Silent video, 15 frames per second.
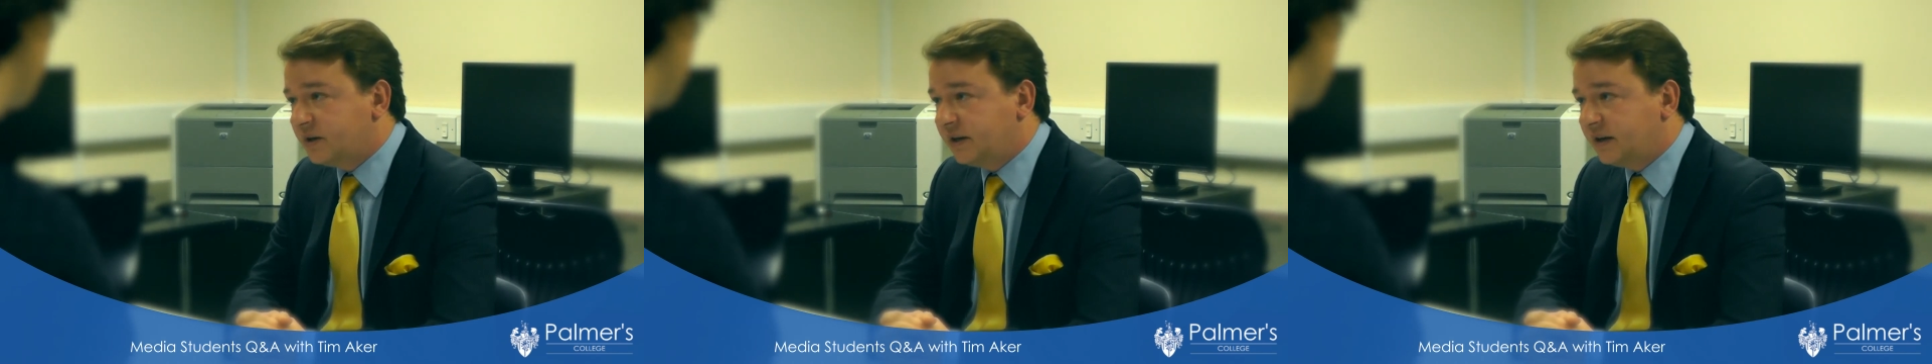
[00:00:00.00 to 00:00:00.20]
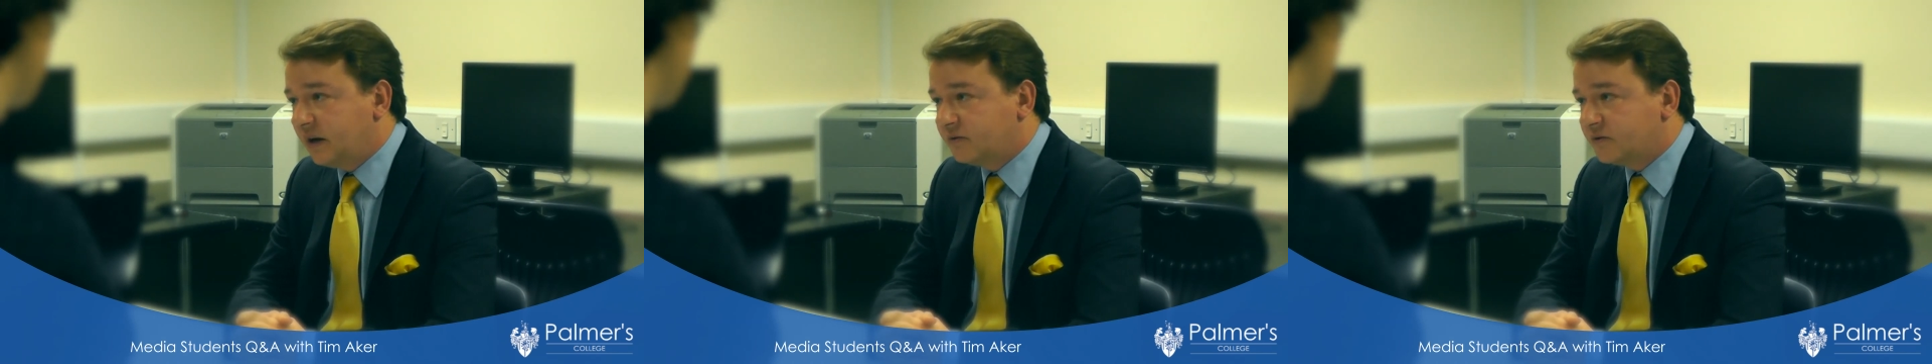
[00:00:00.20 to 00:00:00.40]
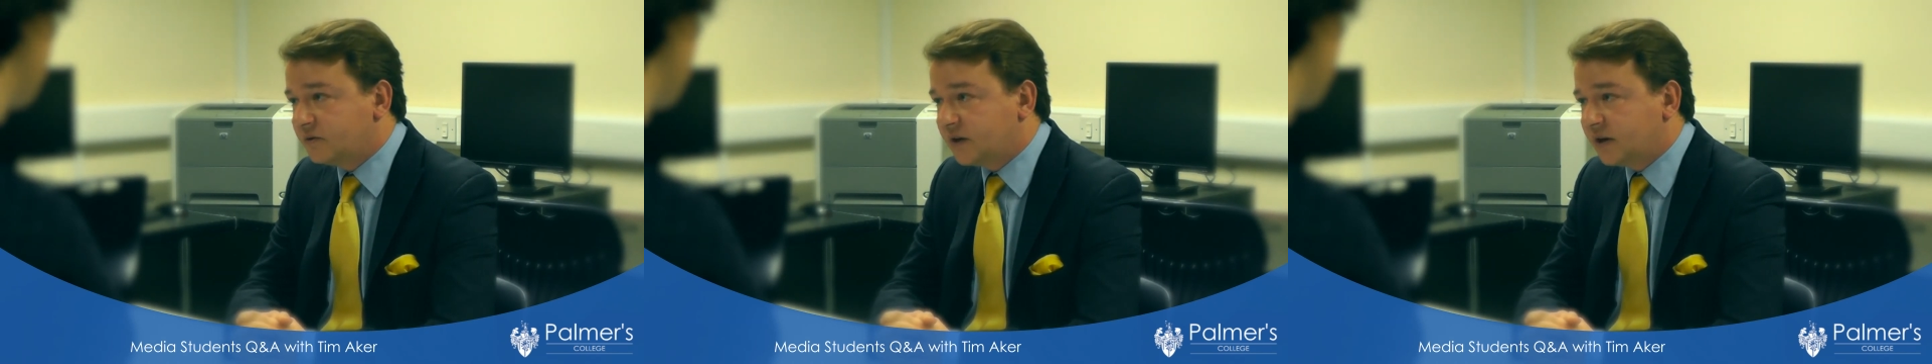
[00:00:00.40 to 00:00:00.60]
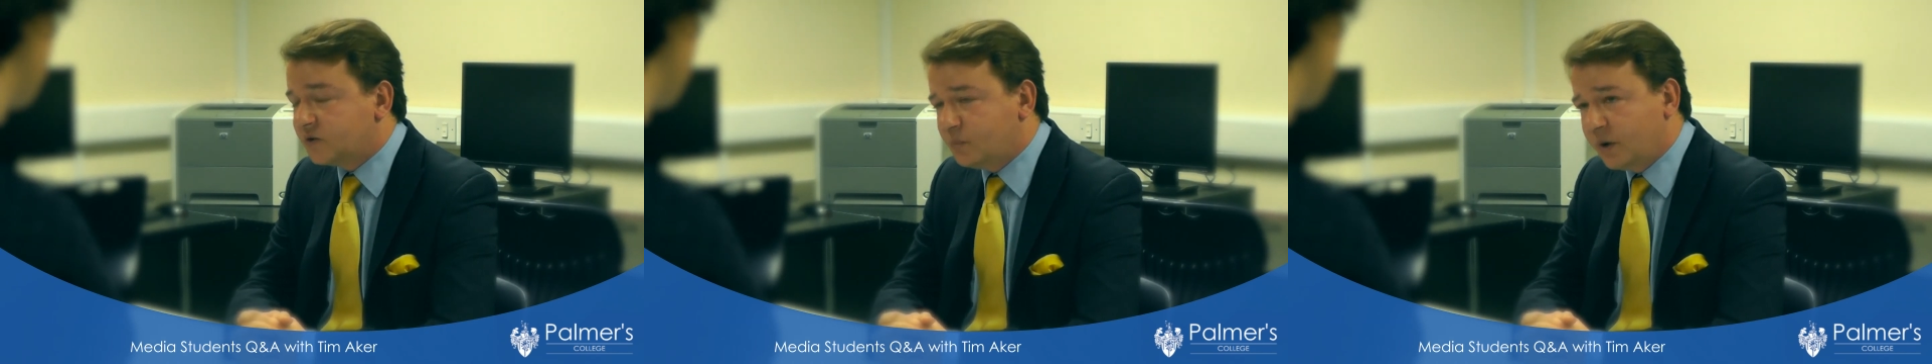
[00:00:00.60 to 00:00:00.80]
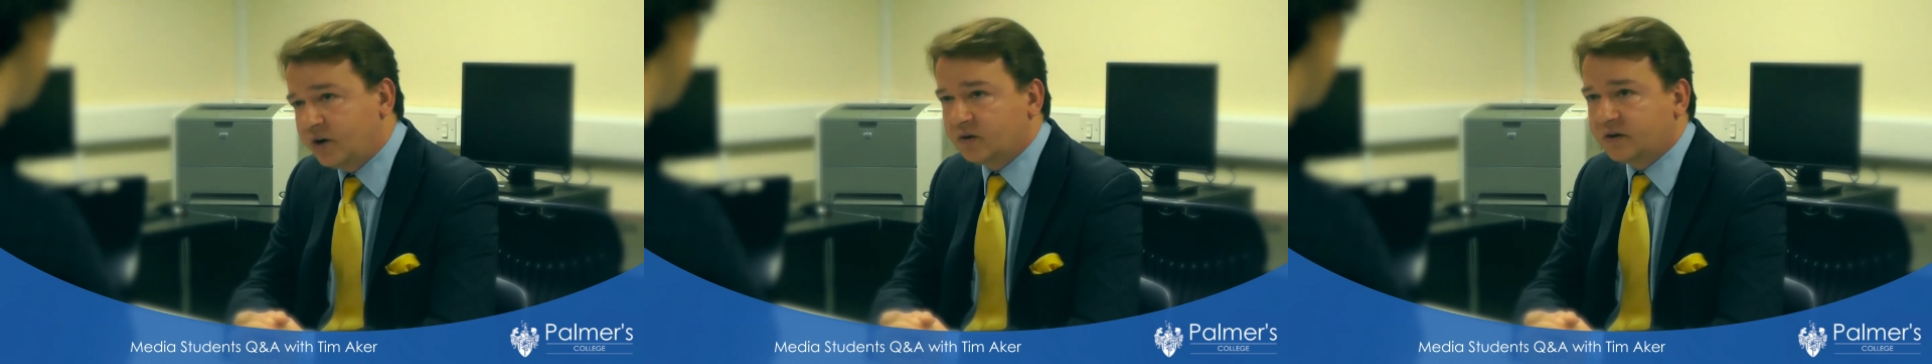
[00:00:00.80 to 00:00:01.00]
in council
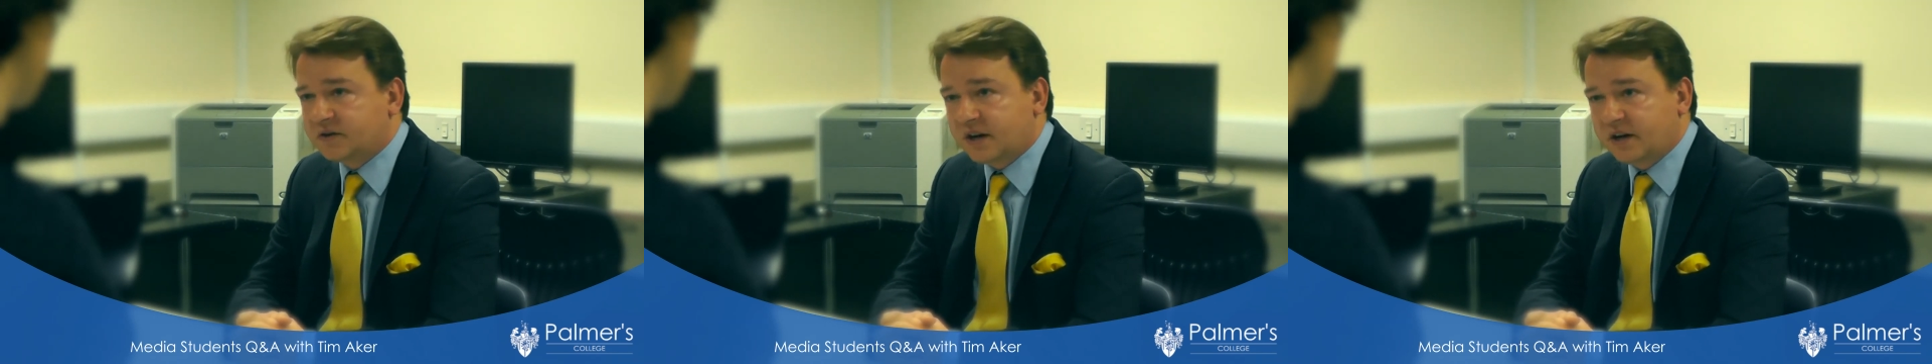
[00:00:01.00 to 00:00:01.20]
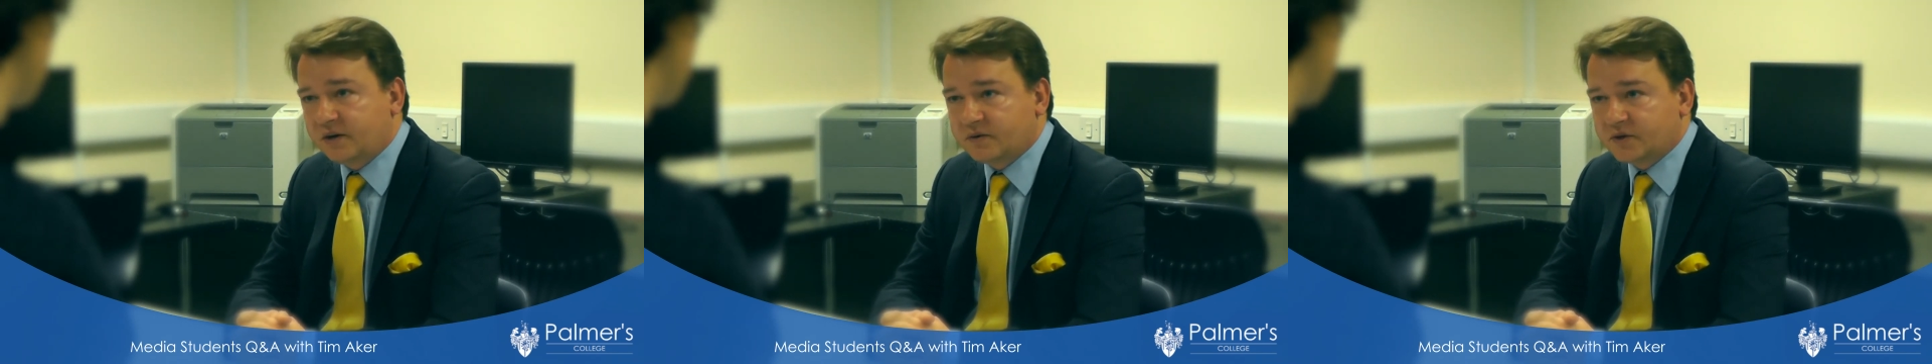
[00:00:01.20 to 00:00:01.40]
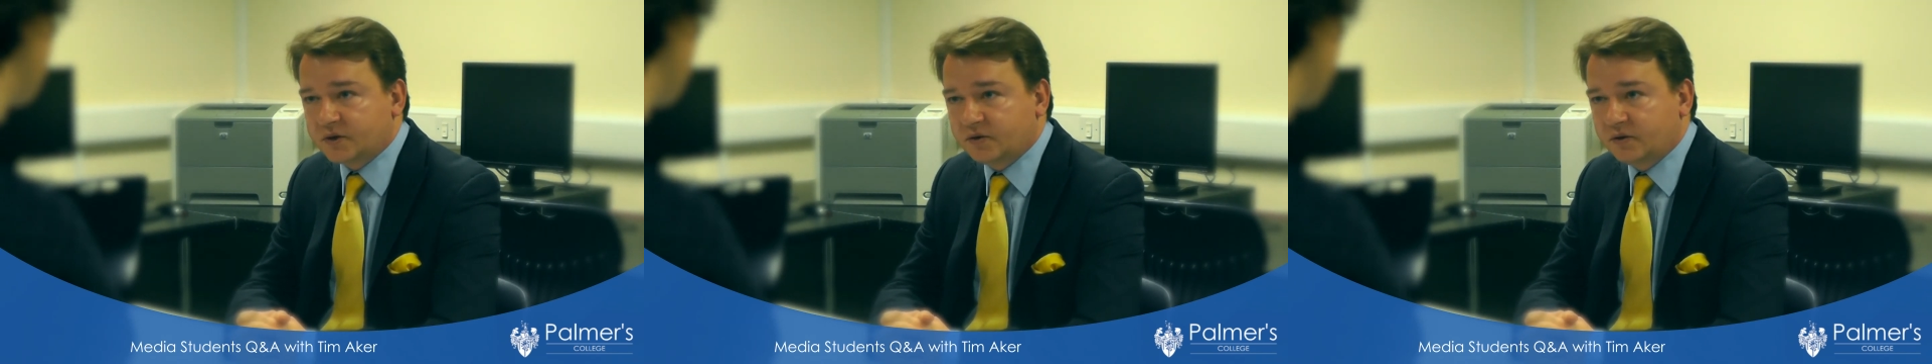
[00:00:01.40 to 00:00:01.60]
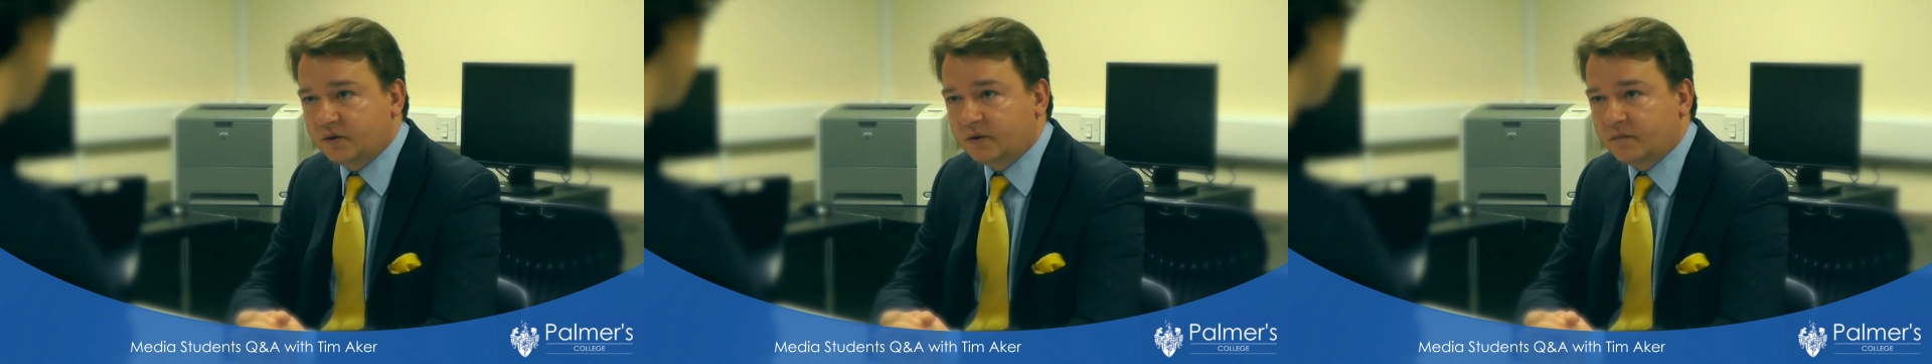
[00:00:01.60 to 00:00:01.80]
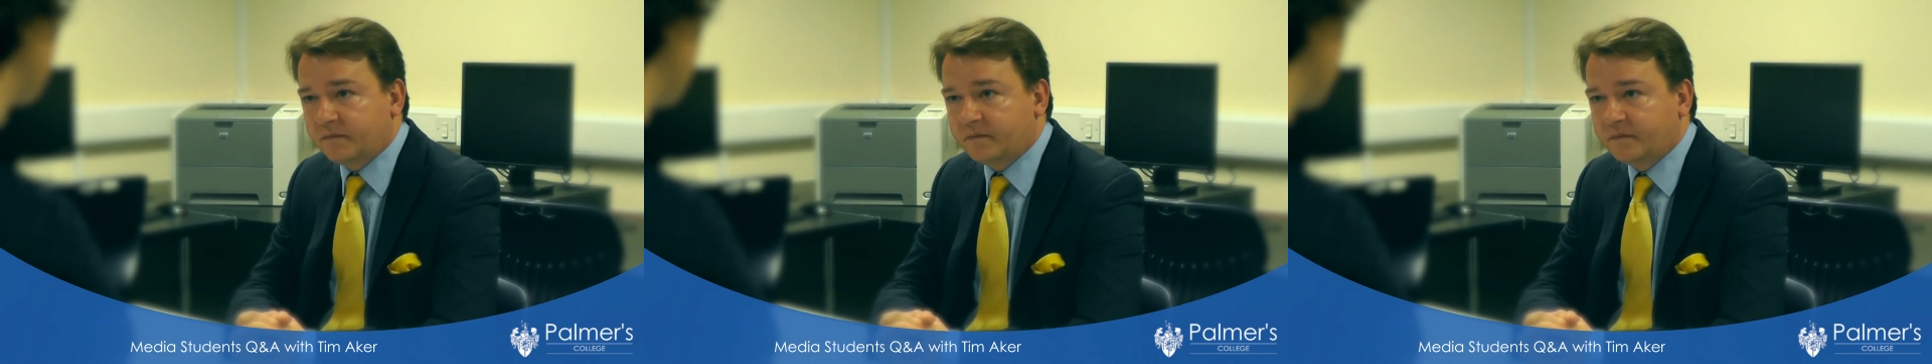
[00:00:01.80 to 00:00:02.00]
tax, we're going to take you to
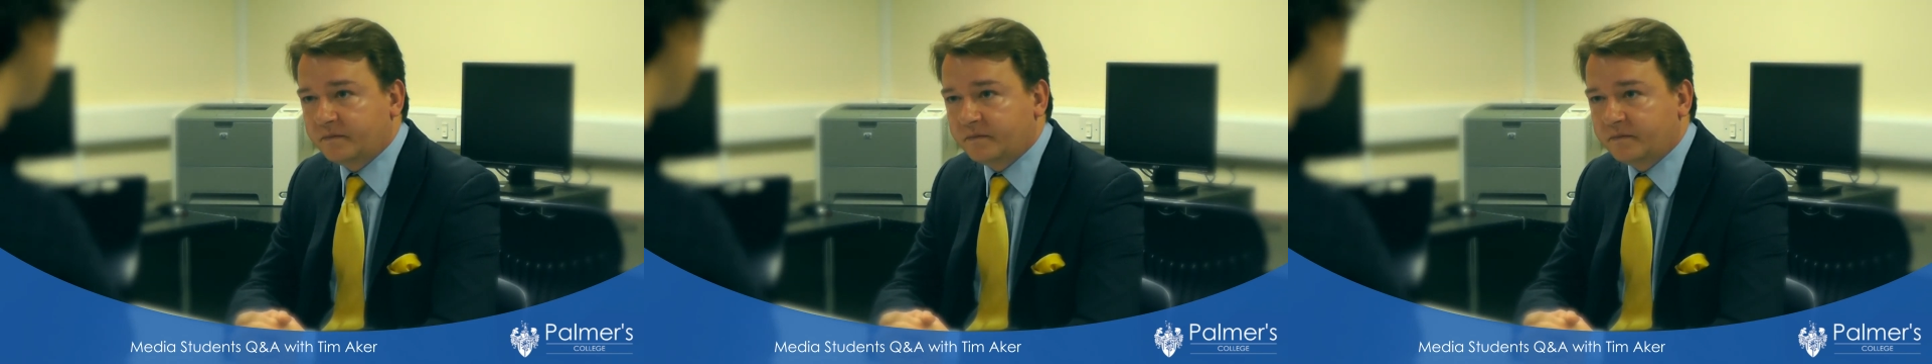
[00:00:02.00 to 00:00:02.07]
court.